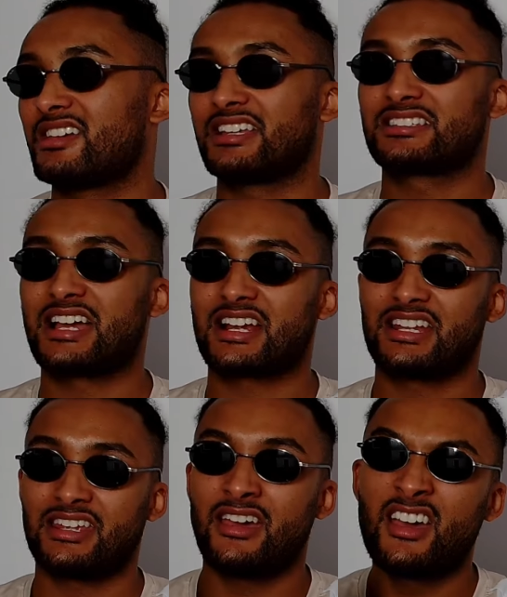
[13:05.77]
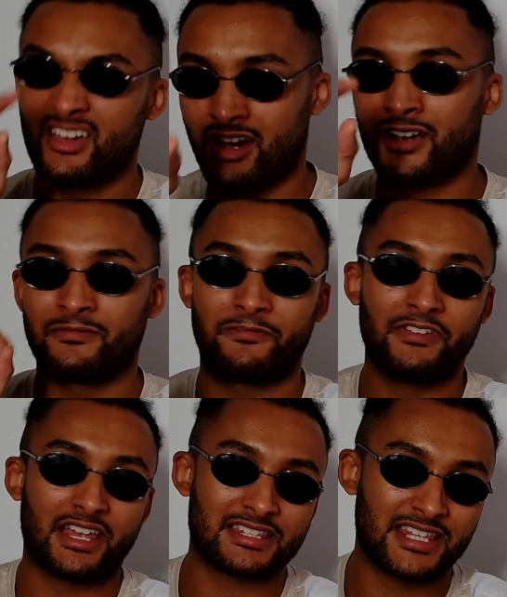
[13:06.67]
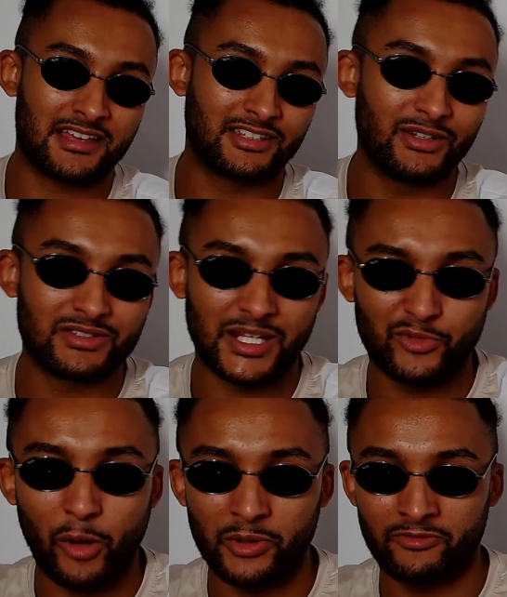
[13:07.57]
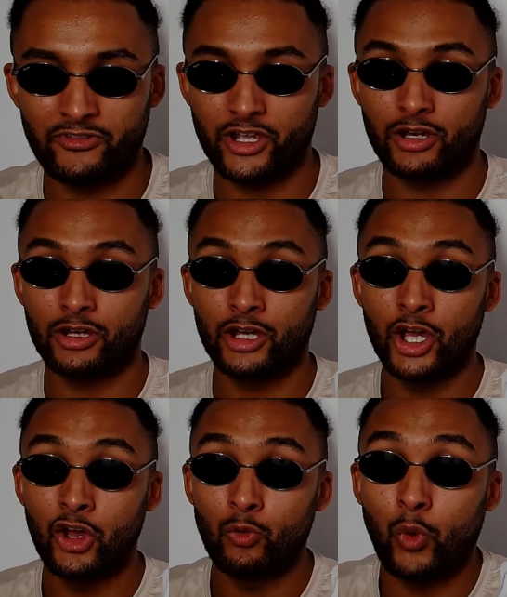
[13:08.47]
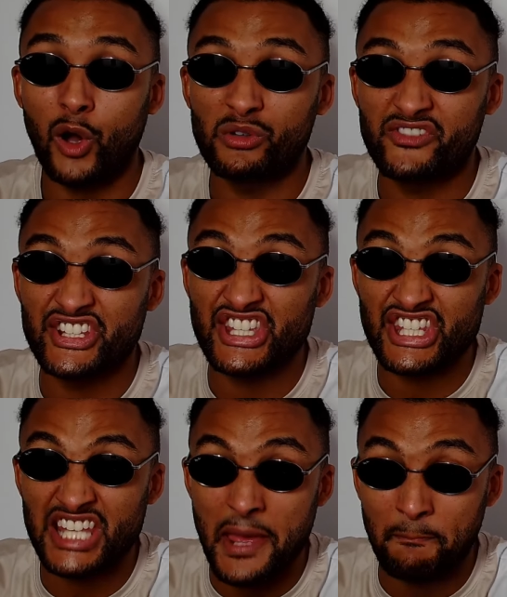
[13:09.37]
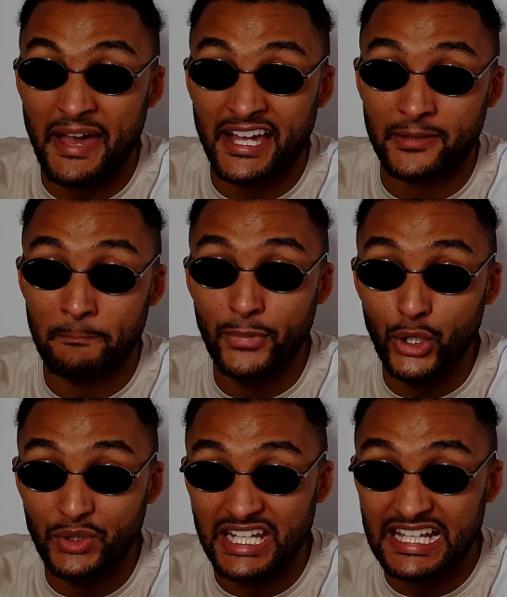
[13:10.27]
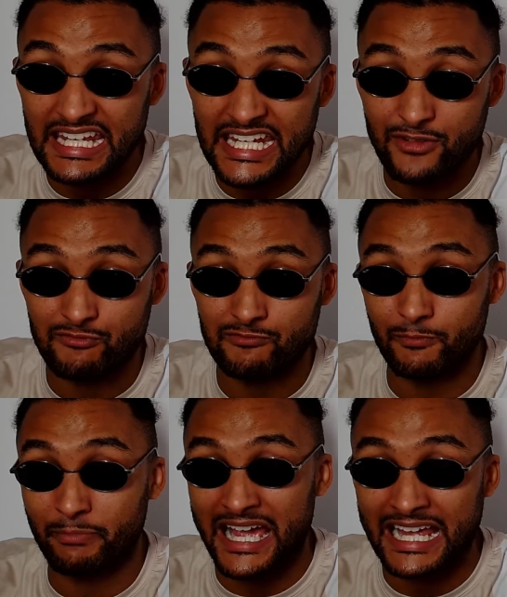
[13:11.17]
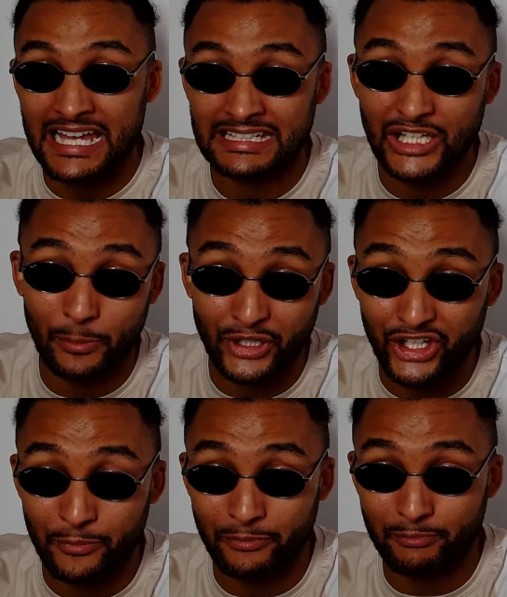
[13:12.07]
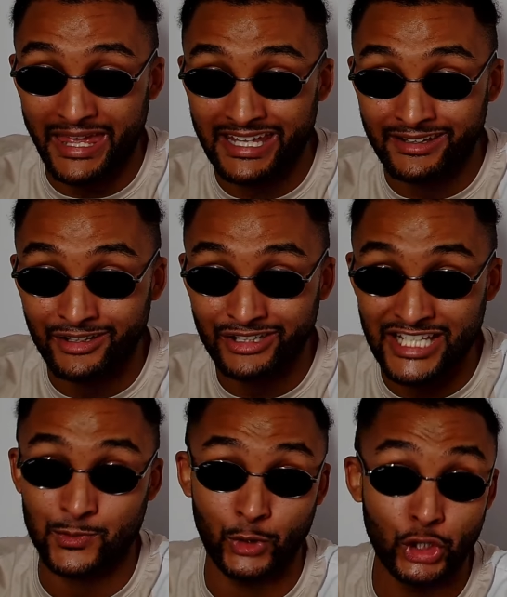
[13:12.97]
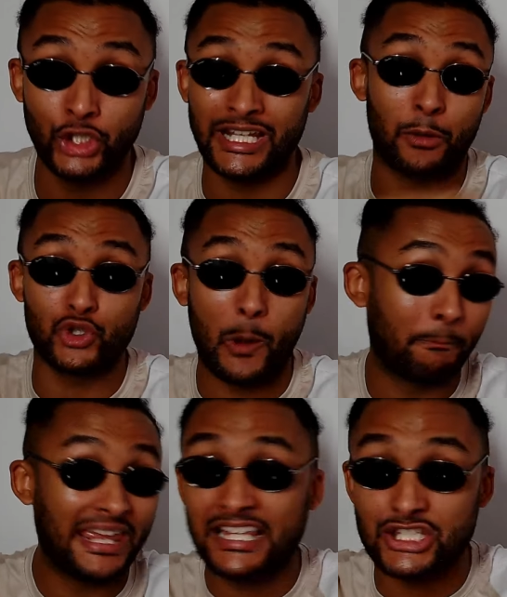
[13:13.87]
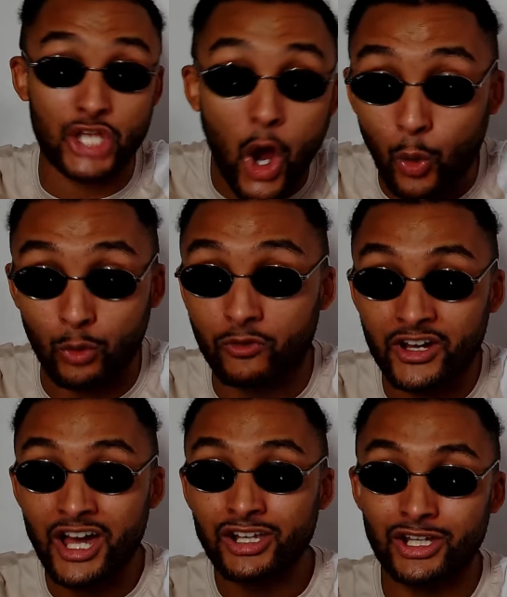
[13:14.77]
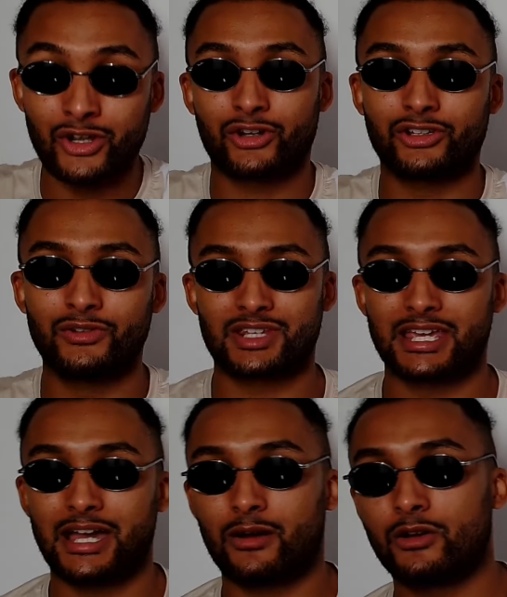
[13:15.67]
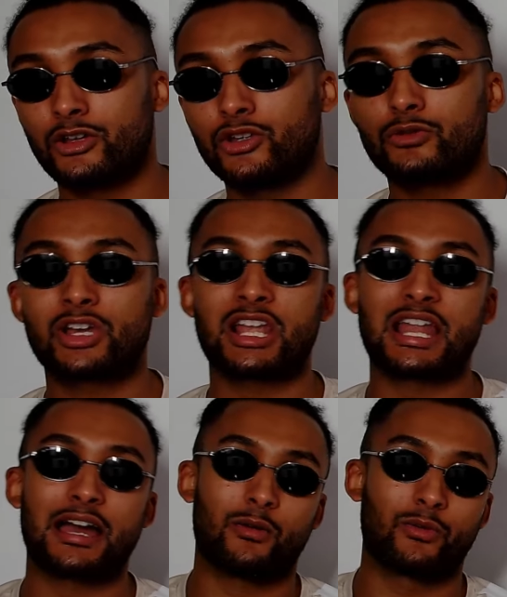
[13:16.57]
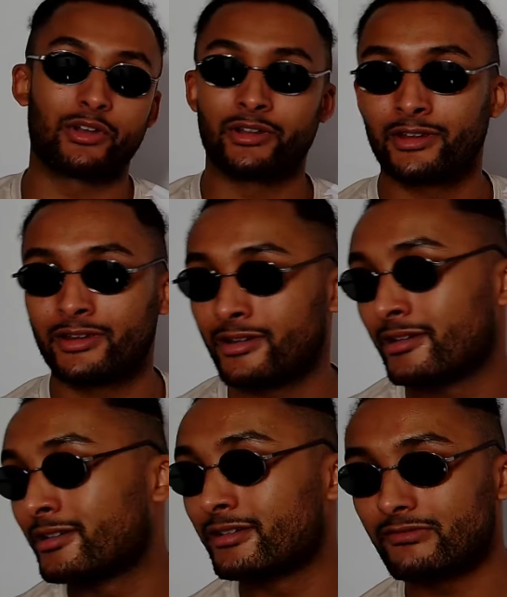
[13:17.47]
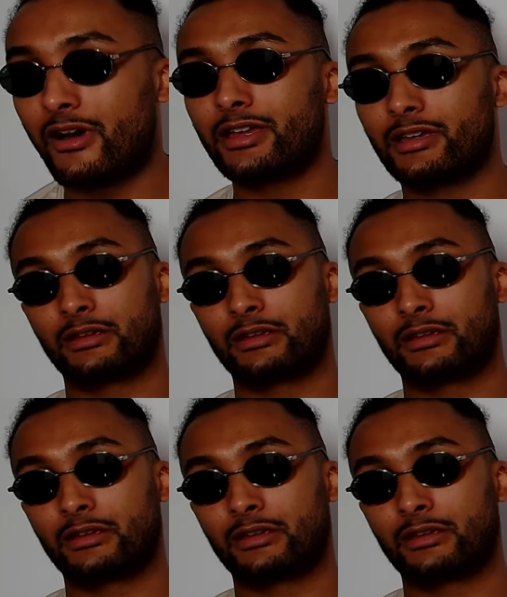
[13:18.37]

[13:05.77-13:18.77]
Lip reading: exactly. I can fix that Usyk problem for you. What, with a step back, moody lead, backhanded uppercut, Ben? That's what you. That was your big solve to knock Usyk out, you clown. Right?